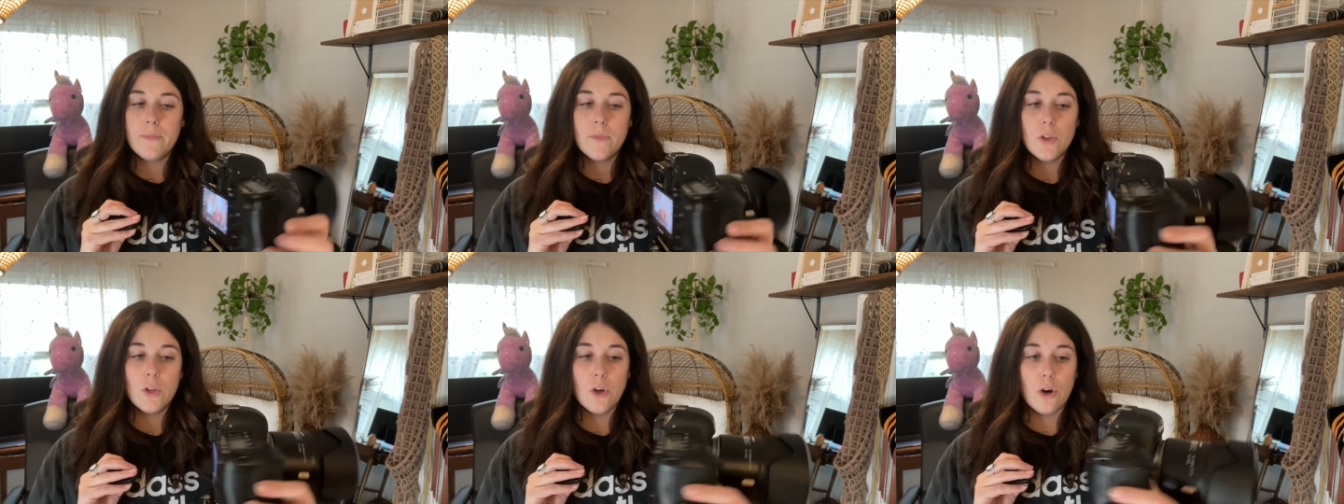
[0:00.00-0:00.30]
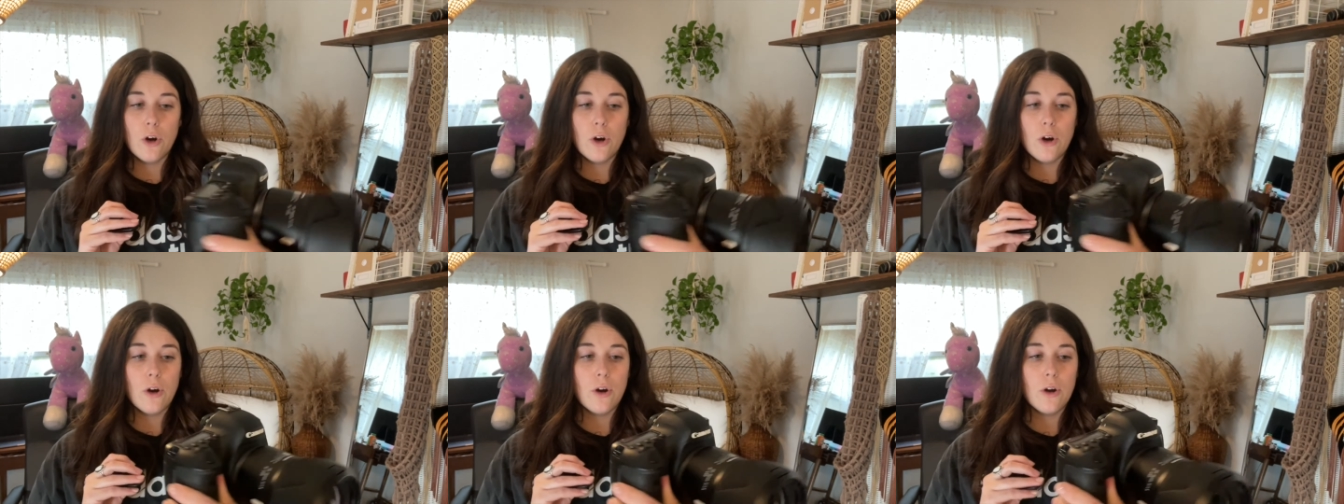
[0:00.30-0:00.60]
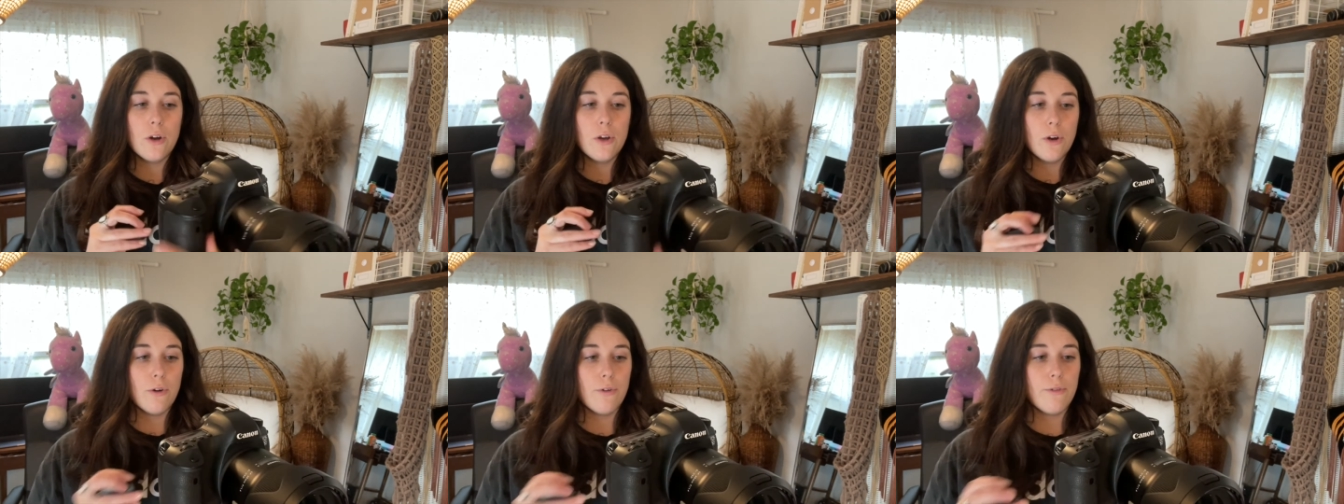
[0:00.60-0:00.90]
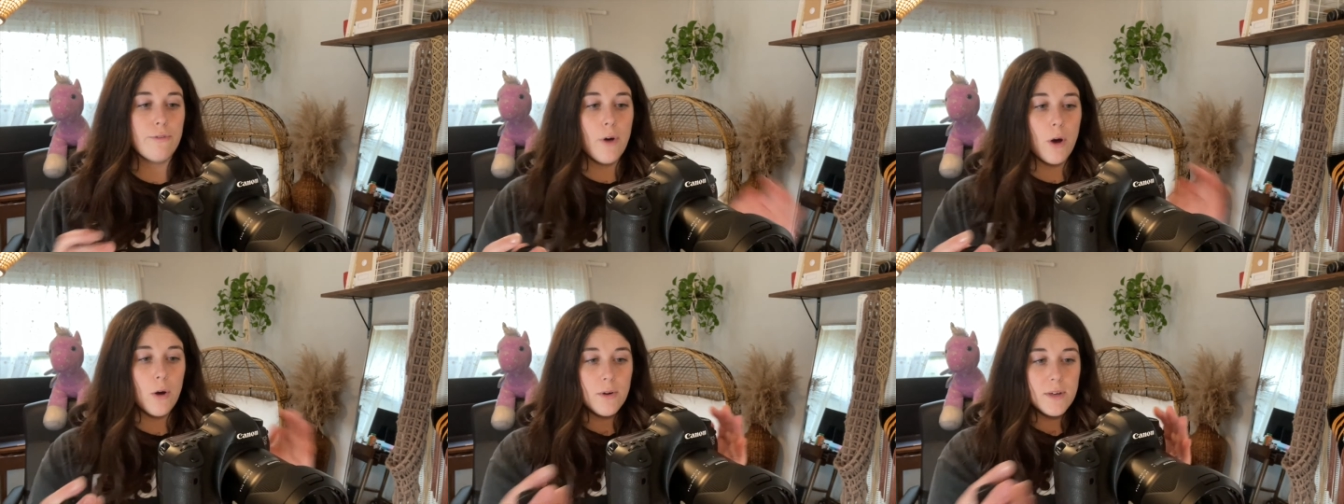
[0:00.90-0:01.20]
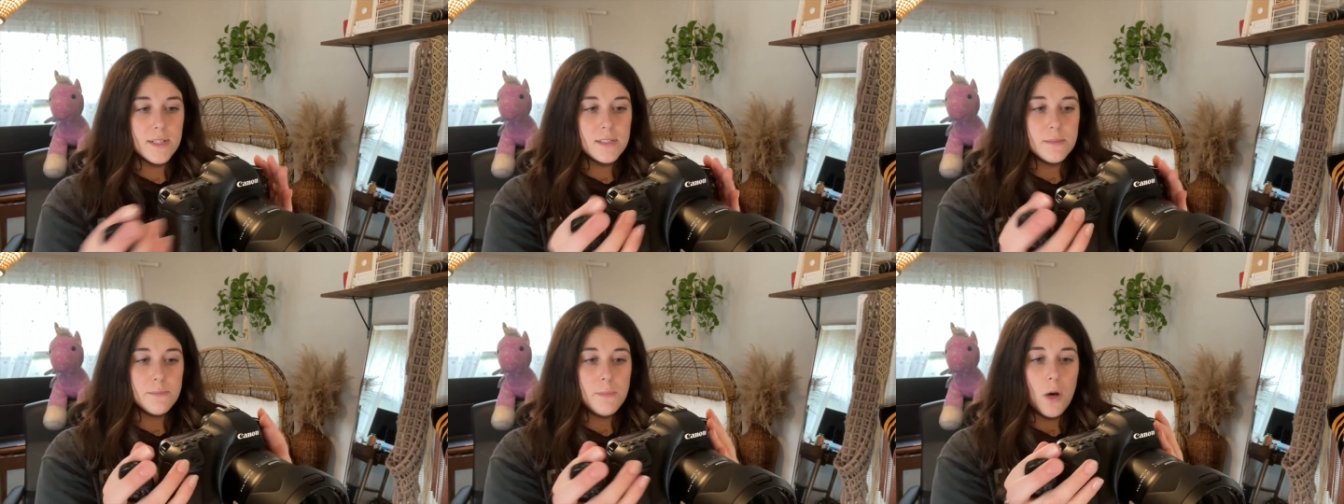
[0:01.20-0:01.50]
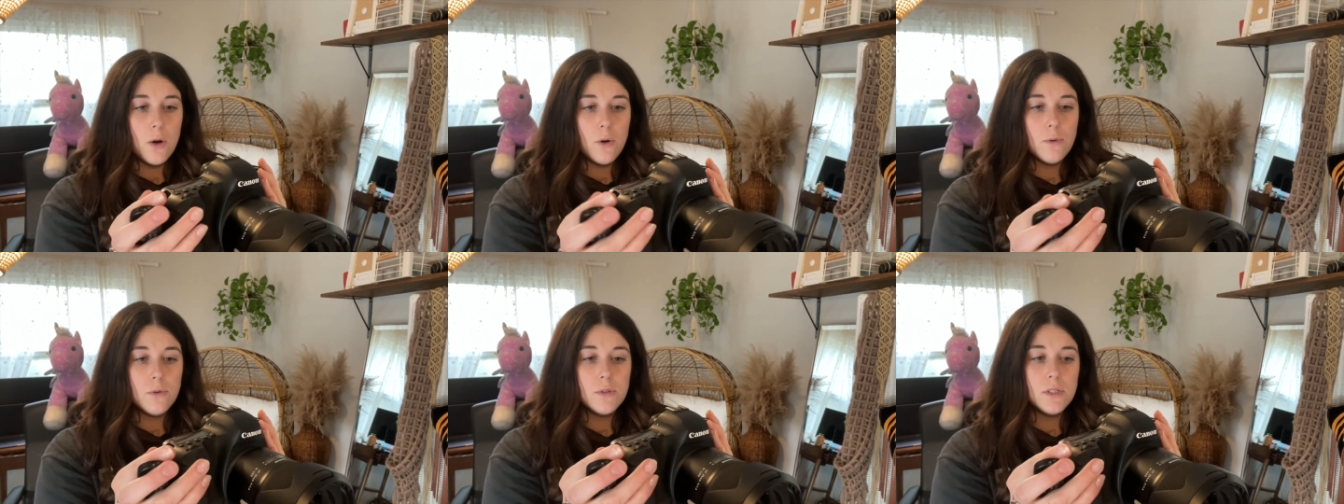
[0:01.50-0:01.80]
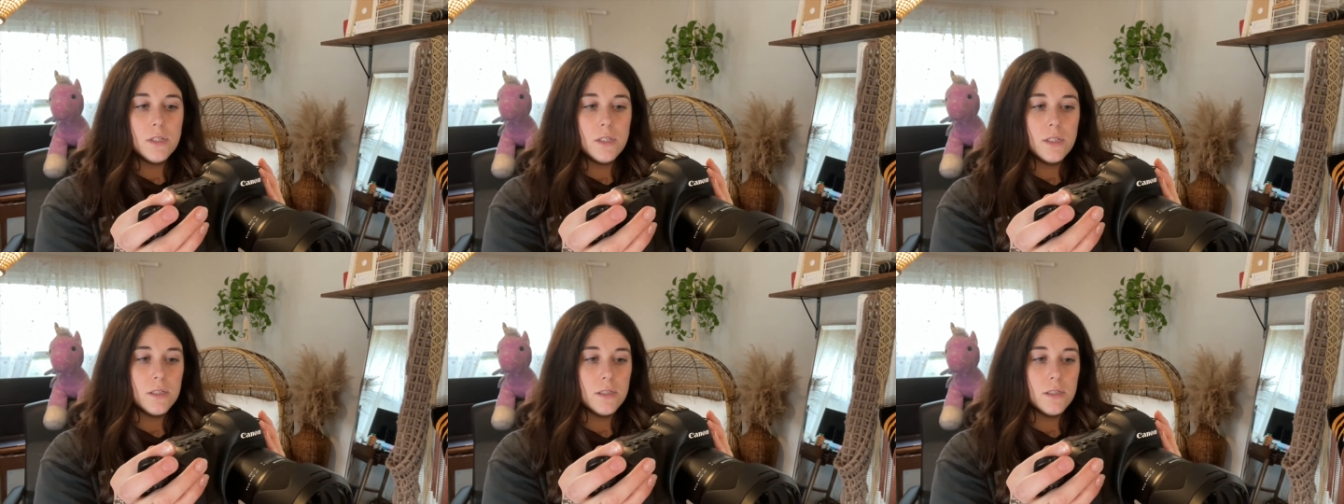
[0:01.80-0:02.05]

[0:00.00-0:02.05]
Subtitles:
your focus mode